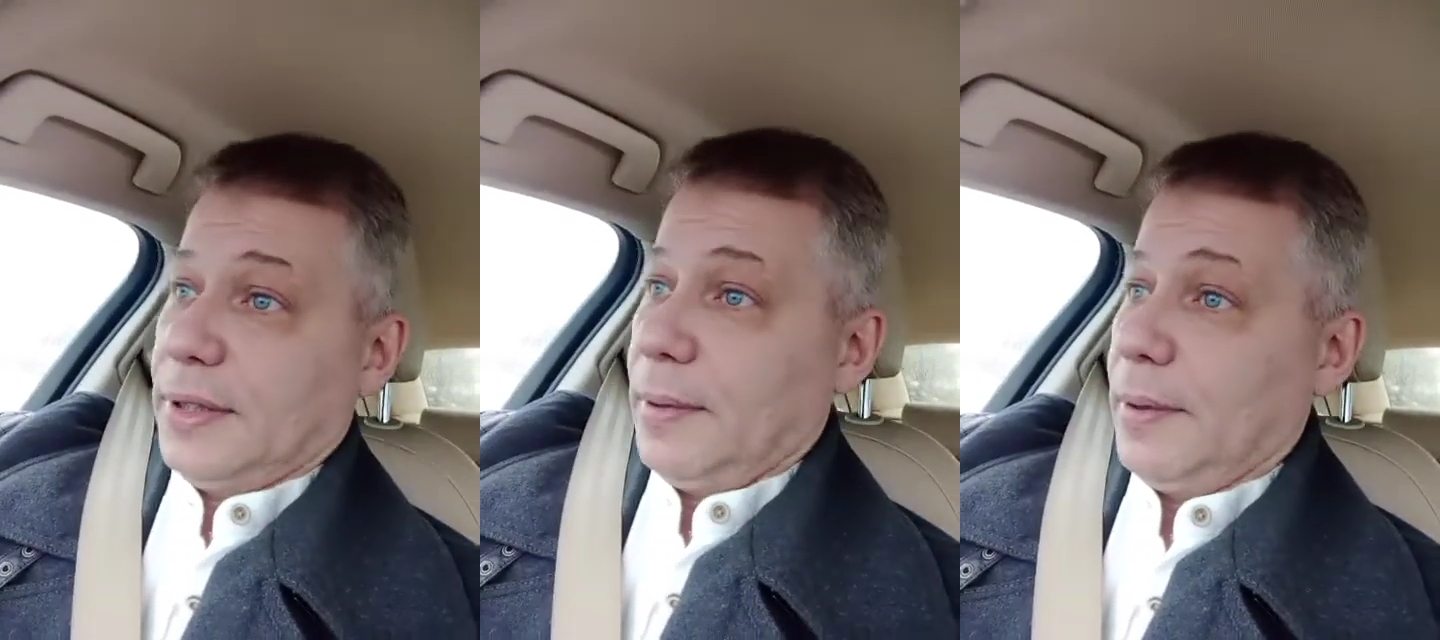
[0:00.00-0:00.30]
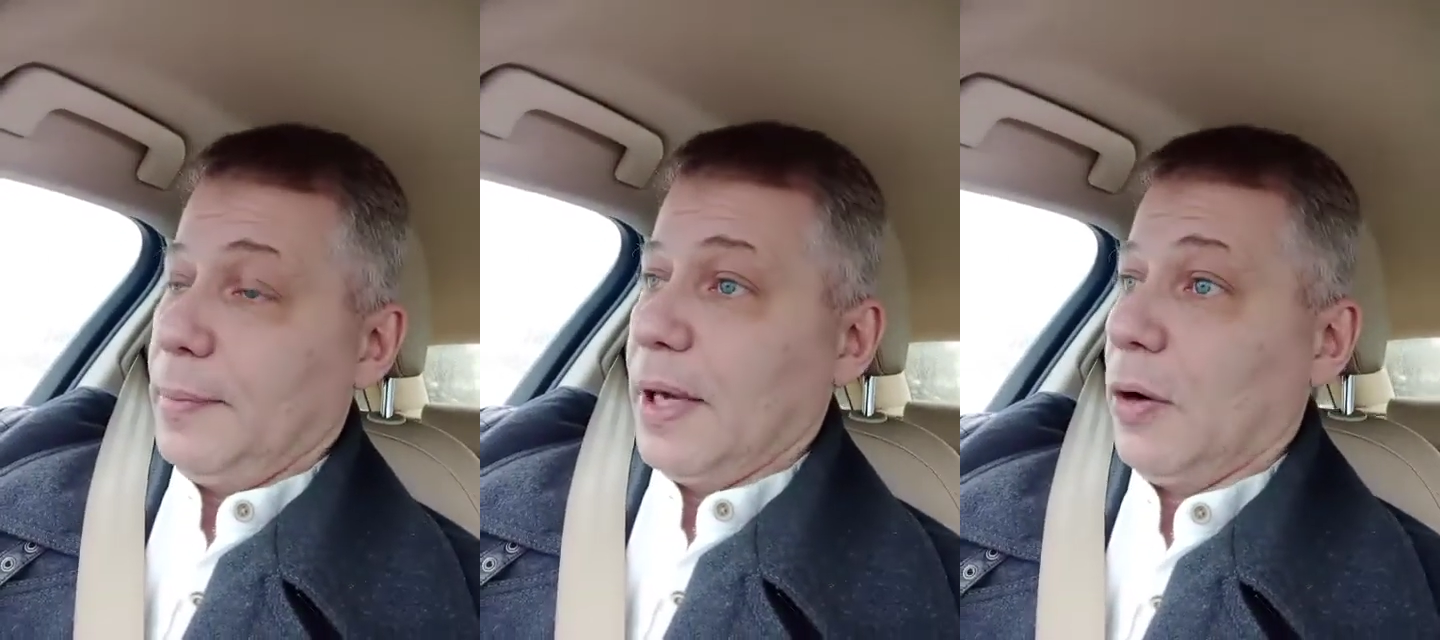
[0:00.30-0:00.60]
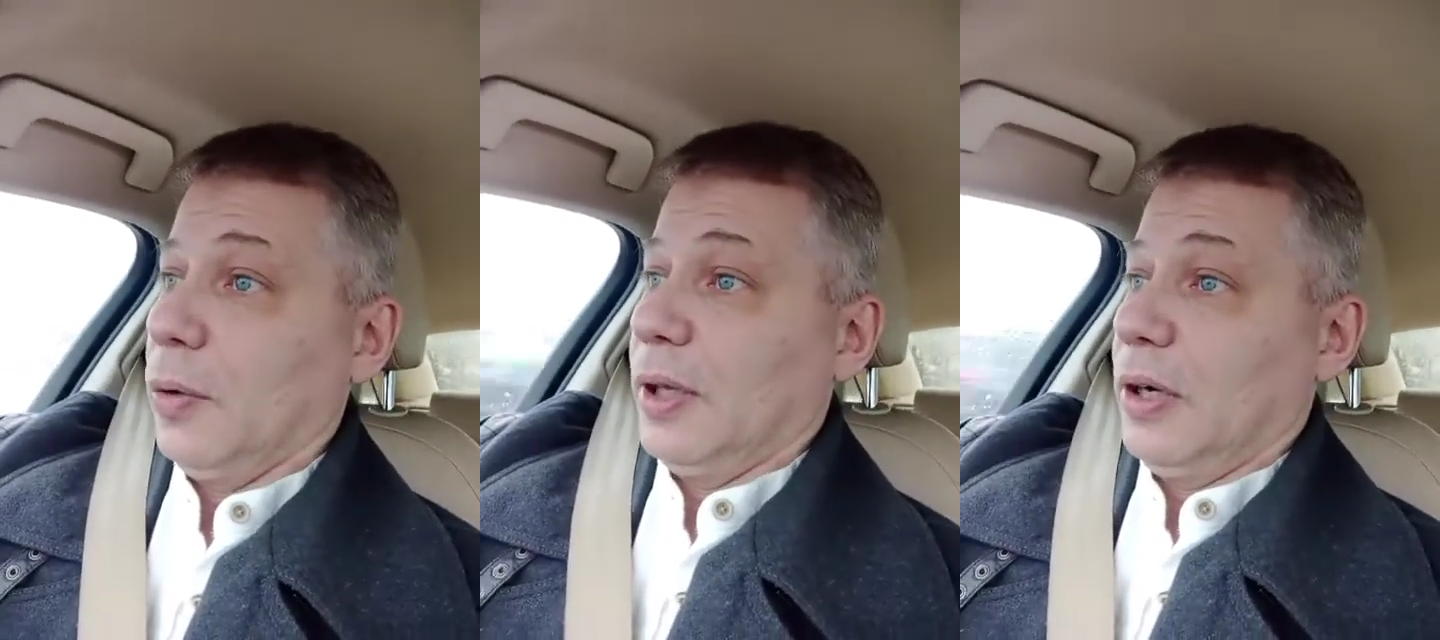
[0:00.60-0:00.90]
the big
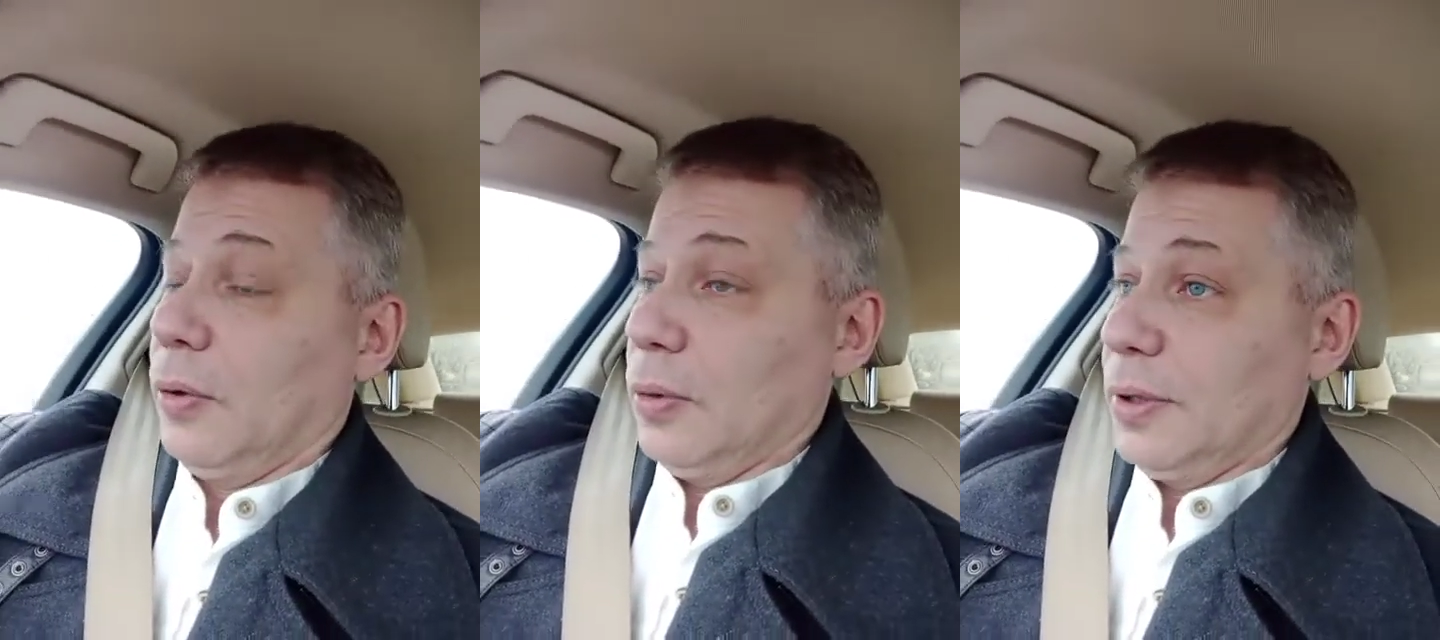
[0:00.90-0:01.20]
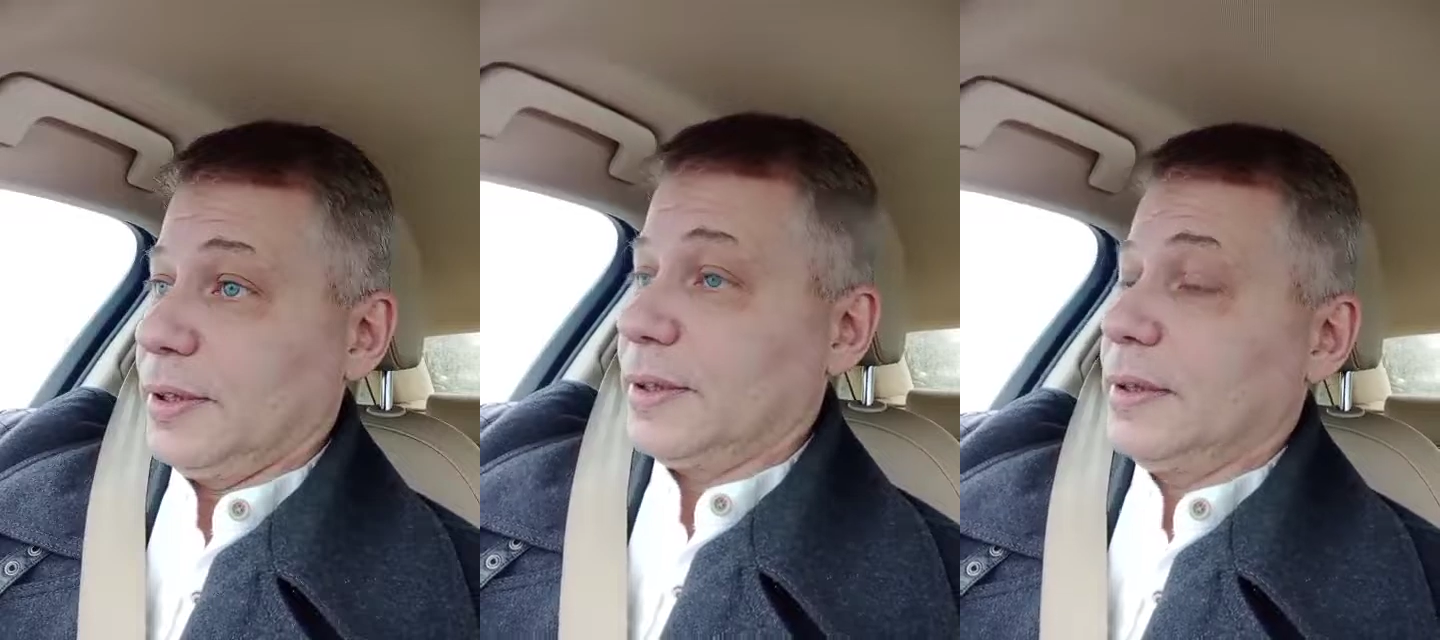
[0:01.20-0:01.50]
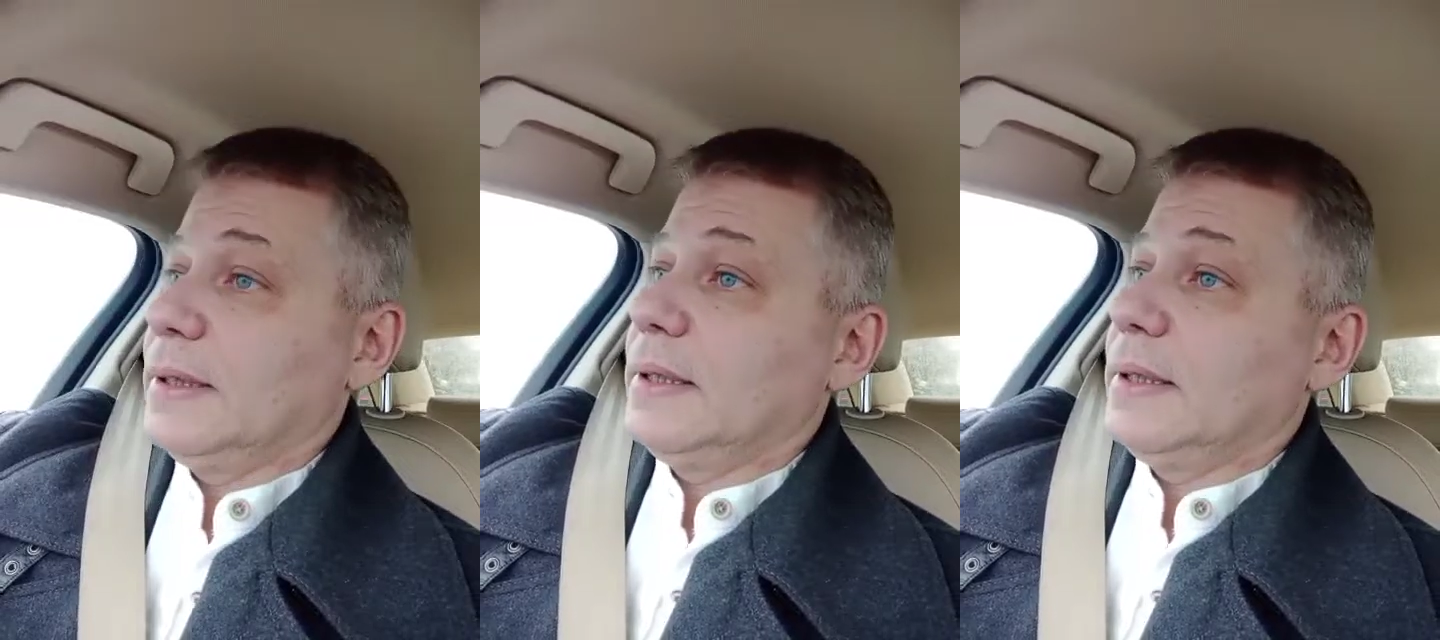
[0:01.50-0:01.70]
holy of holies.